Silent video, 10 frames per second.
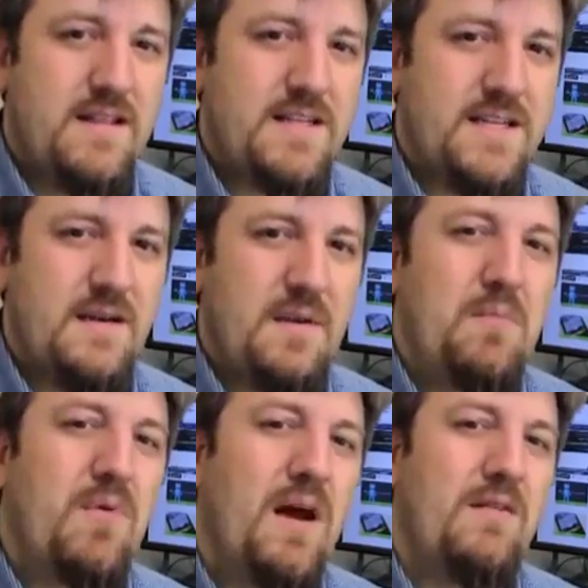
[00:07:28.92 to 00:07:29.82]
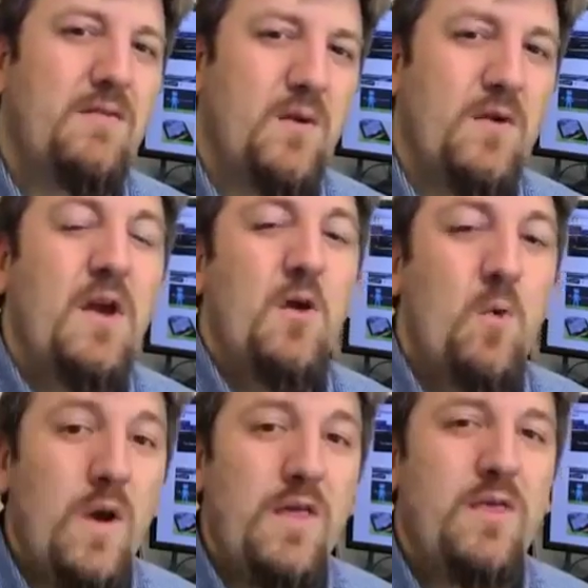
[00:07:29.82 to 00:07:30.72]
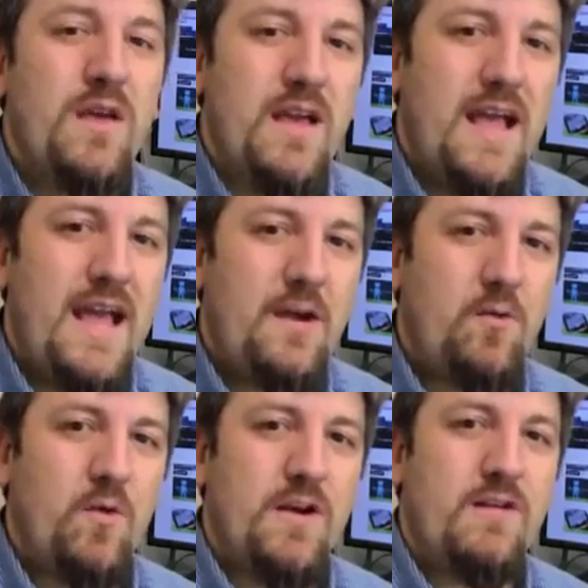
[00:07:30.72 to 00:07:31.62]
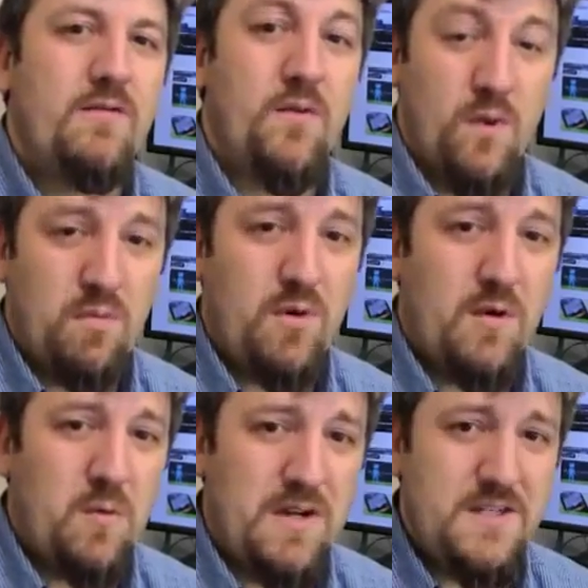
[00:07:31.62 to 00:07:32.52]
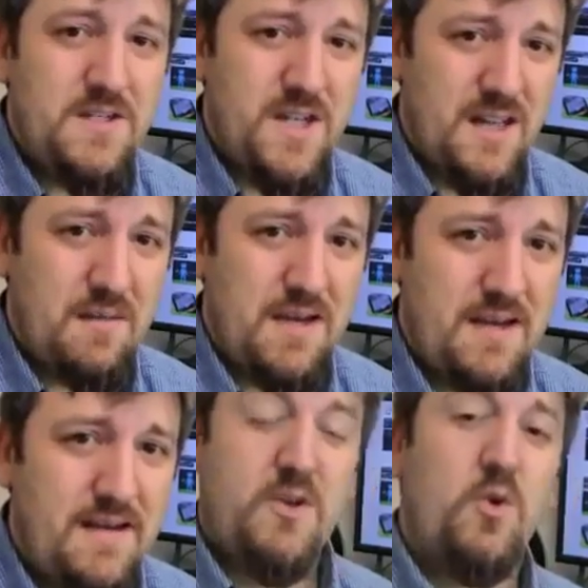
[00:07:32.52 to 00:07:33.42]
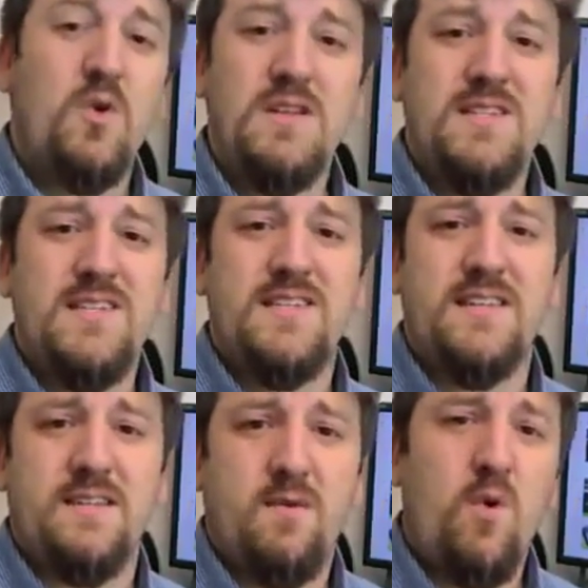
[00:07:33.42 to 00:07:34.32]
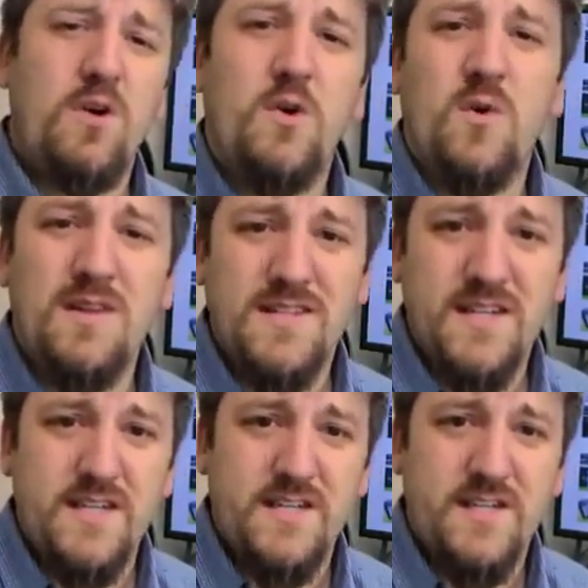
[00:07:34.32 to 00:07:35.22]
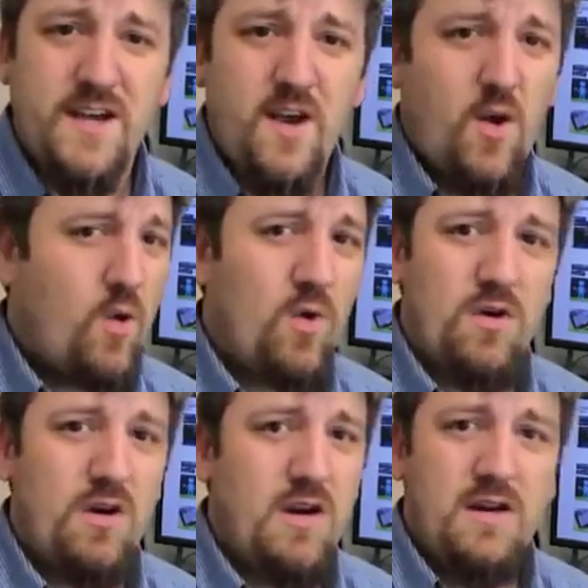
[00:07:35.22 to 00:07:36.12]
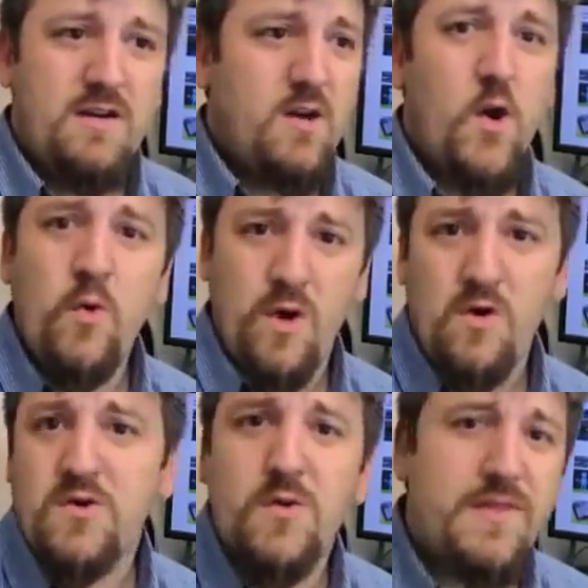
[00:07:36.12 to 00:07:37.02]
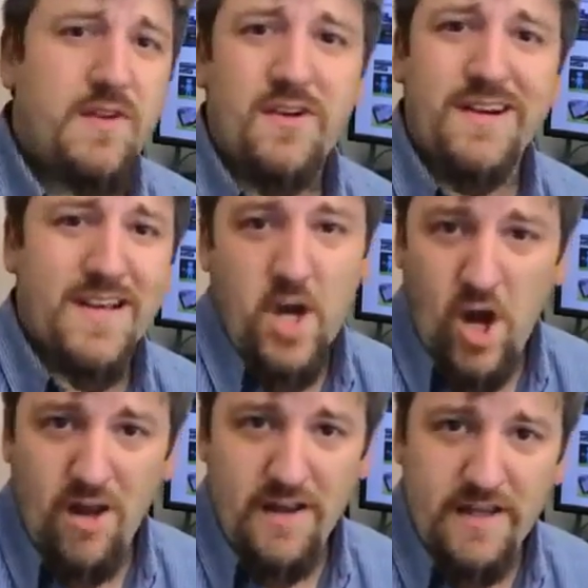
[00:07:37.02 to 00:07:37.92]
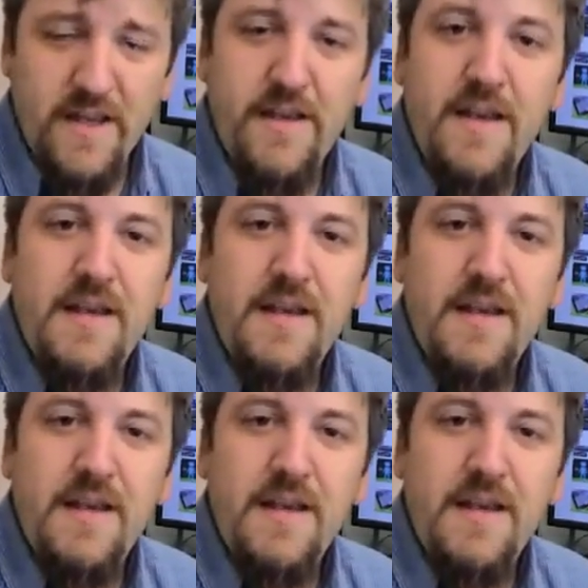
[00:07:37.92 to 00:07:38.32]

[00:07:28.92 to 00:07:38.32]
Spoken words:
that's going to be brought forth with Android 4.1 Jelly Bean. Google Assistant or Google Assist, or who knows what they're going to call it.